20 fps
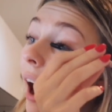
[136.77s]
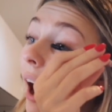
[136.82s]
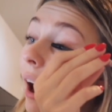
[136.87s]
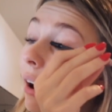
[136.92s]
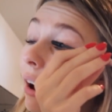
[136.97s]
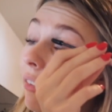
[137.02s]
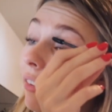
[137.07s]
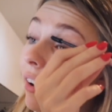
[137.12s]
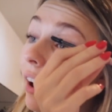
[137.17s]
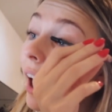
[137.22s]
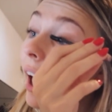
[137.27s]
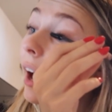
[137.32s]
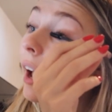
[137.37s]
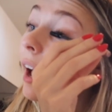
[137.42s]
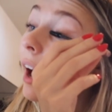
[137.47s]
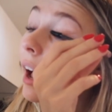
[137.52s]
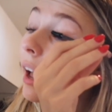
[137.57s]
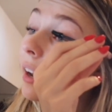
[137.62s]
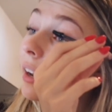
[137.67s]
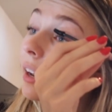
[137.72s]
However, I
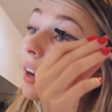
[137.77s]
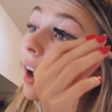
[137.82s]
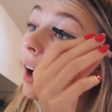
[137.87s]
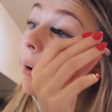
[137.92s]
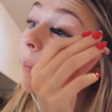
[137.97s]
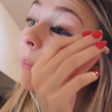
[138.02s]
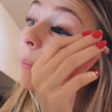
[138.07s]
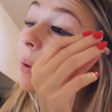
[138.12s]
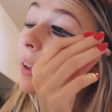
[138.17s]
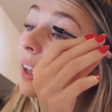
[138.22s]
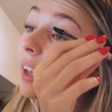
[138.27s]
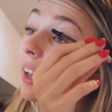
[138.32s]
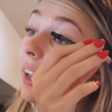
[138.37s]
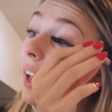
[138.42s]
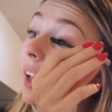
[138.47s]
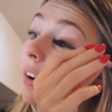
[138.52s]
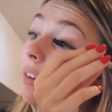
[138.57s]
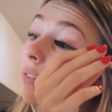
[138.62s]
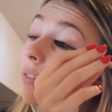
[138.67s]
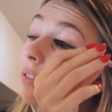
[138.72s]
ended up being
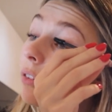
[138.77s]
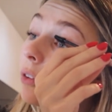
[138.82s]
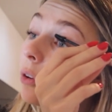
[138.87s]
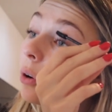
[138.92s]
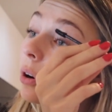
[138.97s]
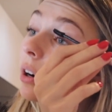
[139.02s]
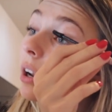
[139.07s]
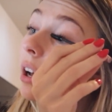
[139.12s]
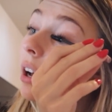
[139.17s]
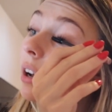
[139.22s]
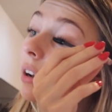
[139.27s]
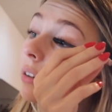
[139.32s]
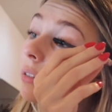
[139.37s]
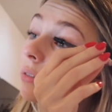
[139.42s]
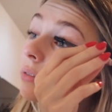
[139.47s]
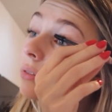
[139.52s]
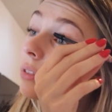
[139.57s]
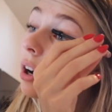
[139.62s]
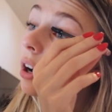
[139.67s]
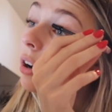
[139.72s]
in Florida
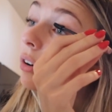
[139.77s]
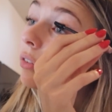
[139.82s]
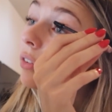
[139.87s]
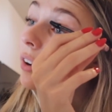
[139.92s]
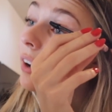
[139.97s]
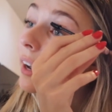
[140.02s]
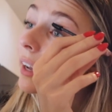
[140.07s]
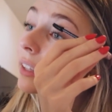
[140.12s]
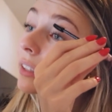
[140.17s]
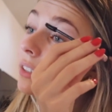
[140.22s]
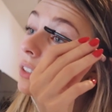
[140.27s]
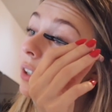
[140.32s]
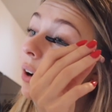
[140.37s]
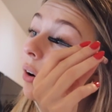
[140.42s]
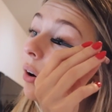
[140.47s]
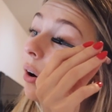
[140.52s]
over it, so